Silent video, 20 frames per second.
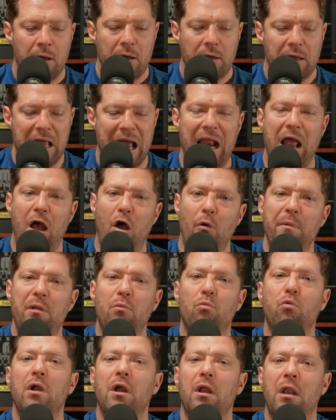that helped me
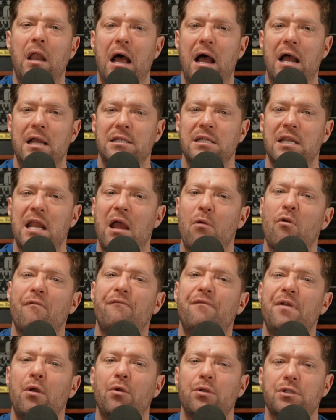realize and that
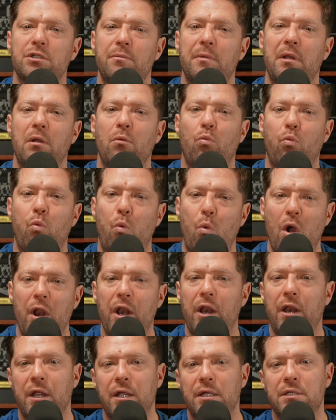revealed to me what
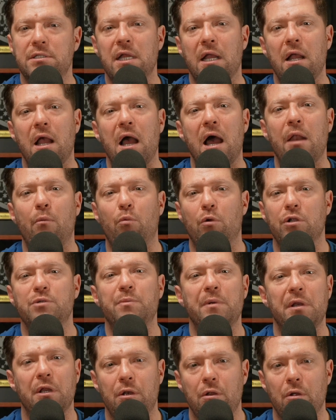it is that God wants
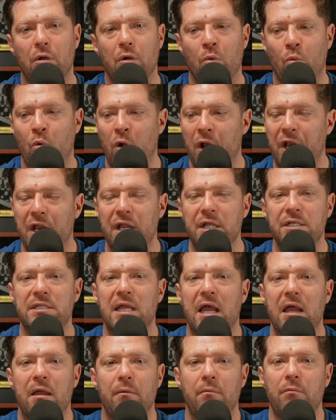me to do and what it is
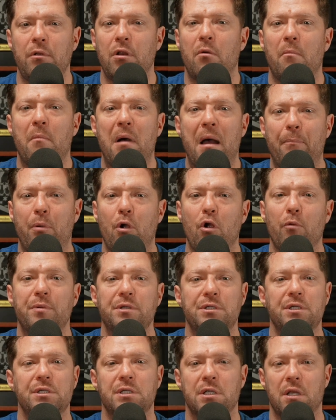that, you know, my
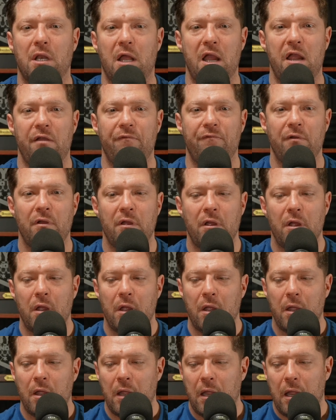purpose is in life.
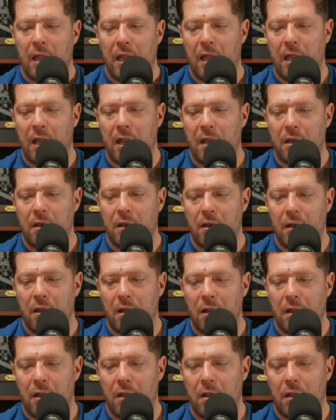And
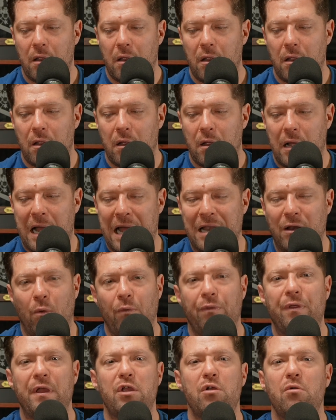I
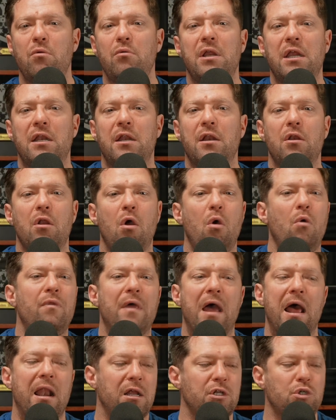don't think you need to know
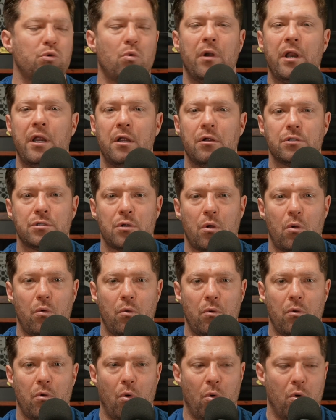that at 20 years
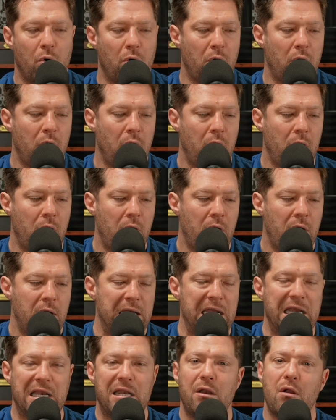old or
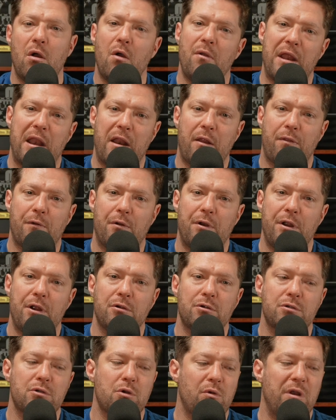need to know that at 30
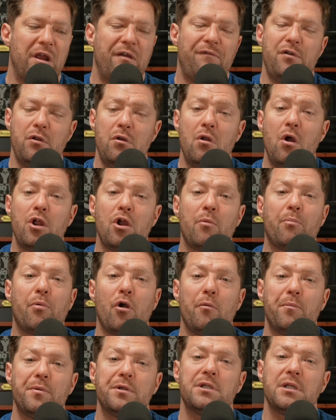years old. If you know your
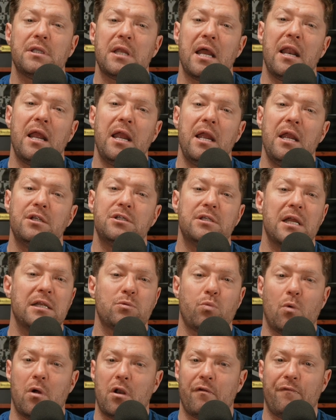purpose at that age,
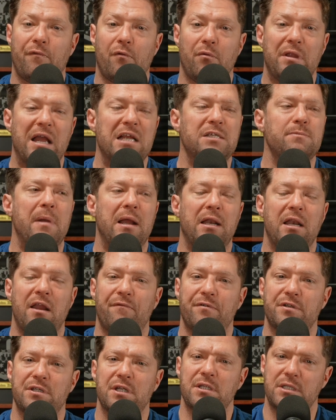that's wonderful. That's
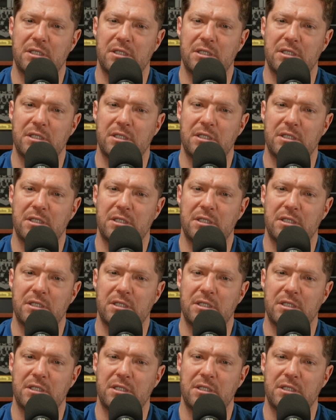magnificent.